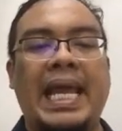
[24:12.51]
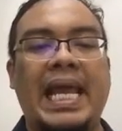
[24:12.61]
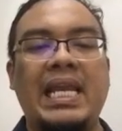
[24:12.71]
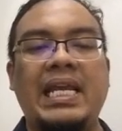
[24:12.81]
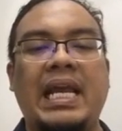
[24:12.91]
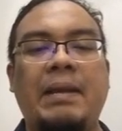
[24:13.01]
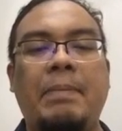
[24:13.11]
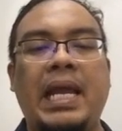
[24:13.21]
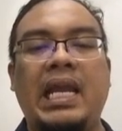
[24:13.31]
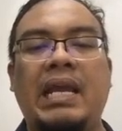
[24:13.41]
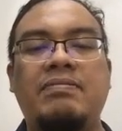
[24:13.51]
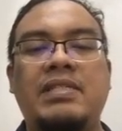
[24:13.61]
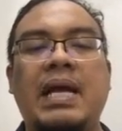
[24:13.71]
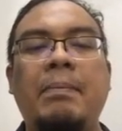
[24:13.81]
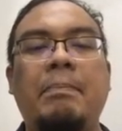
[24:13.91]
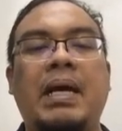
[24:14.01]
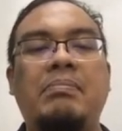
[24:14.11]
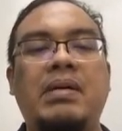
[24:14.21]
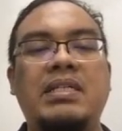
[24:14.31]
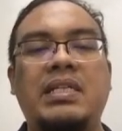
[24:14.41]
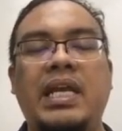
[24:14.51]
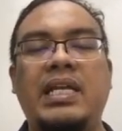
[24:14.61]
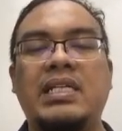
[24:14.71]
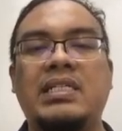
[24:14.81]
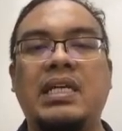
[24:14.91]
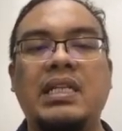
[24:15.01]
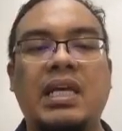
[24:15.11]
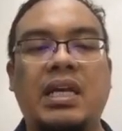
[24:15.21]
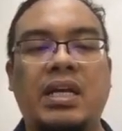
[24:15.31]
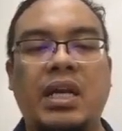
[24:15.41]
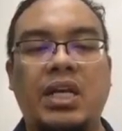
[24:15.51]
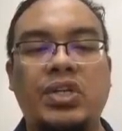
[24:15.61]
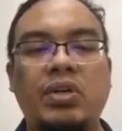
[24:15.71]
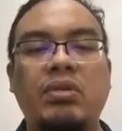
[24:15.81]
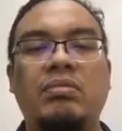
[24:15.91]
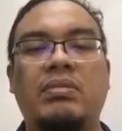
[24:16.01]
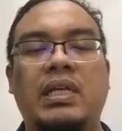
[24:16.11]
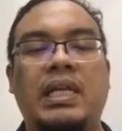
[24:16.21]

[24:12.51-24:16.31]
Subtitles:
Alan and Ben have some marbles in a certain ratio.